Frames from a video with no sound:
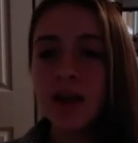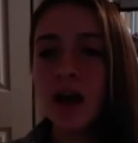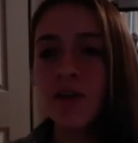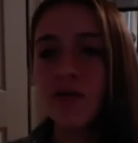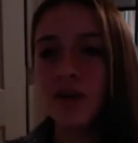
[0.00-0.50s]

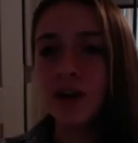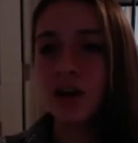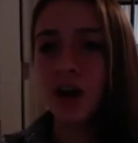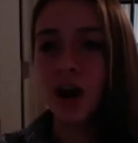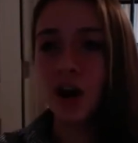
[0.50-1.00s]
covering
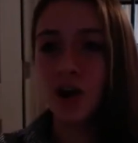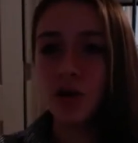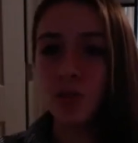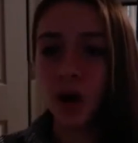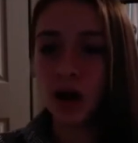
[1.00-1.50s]
your
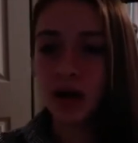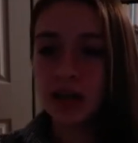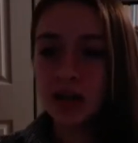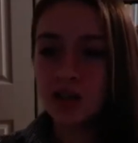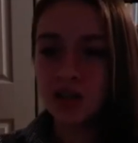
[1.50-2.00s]

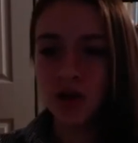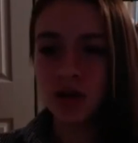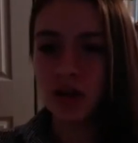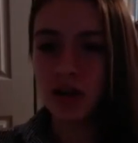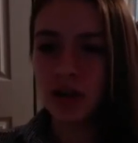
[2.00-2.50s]
body so
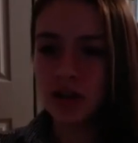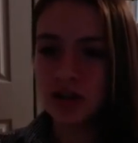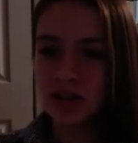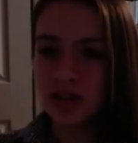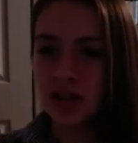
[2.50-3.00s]

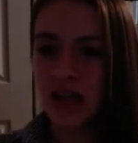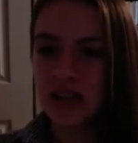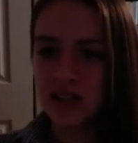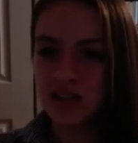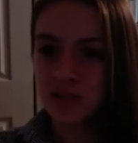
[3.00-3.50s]
there's
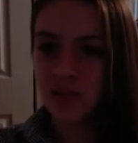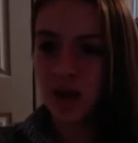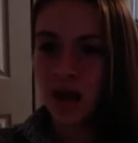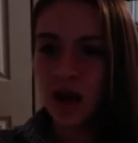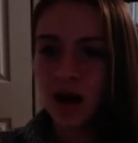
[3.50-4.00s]
less
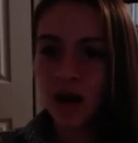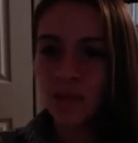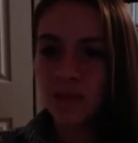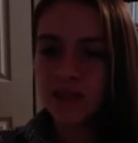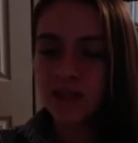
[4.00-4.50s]

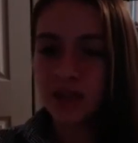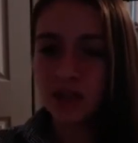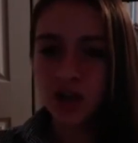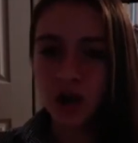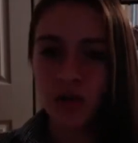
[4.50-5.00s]
skin
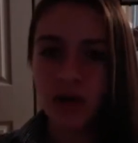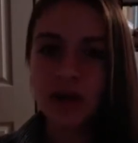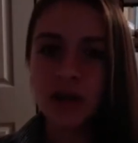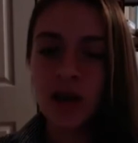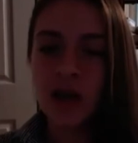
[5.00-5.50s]

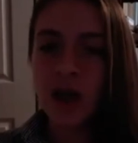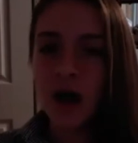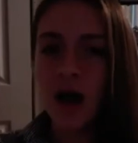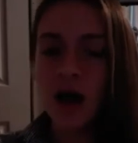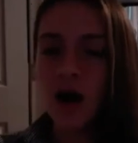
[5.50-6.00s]
showing,
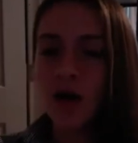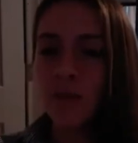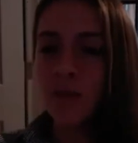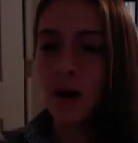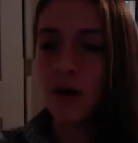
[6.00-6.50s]

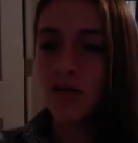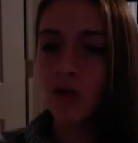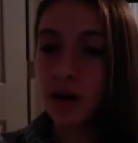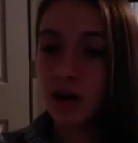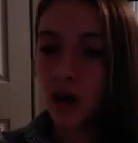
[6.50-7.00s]

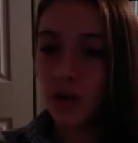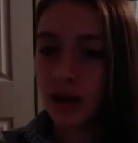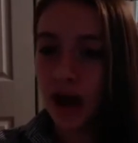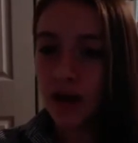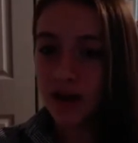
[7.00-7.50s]
avoiding going
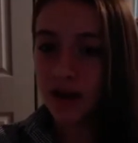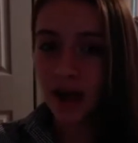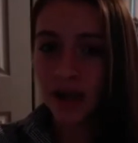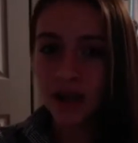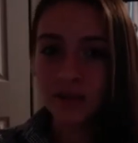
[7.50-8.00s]
out at
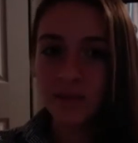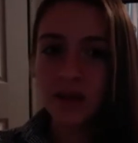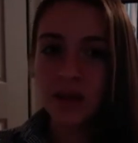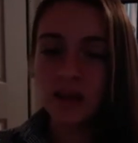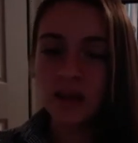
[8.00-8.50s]
night,
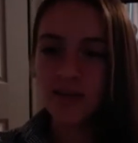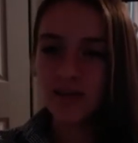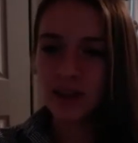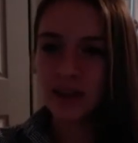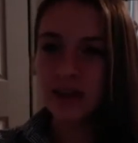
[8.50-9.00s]

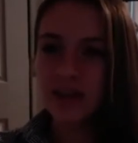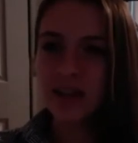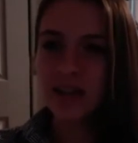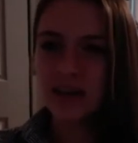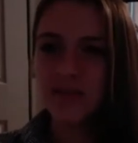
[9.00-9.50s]
living in a
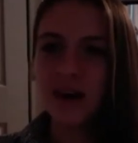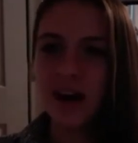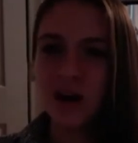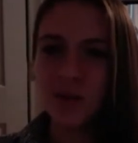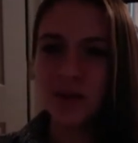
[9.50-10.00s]
clean
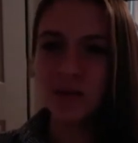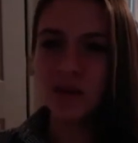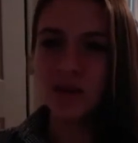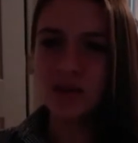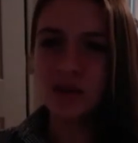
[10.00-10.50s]
environment where
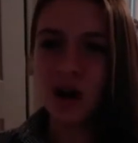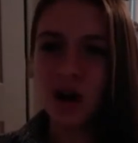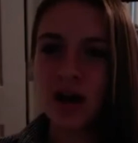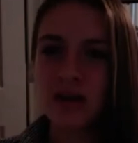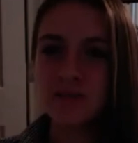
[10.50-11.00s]
there's not
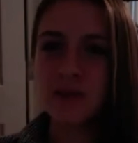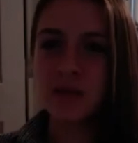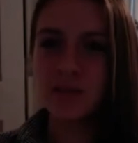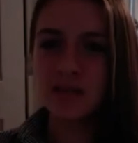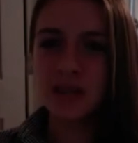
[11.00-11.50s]
as many
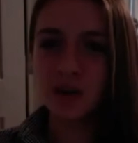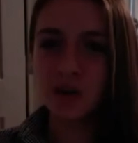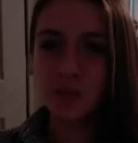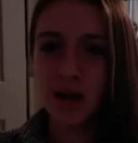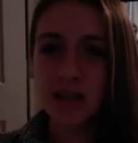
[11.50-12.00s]
mosquitoes
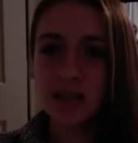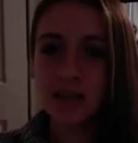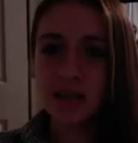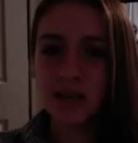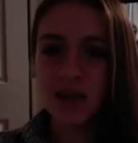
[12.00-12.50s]
present,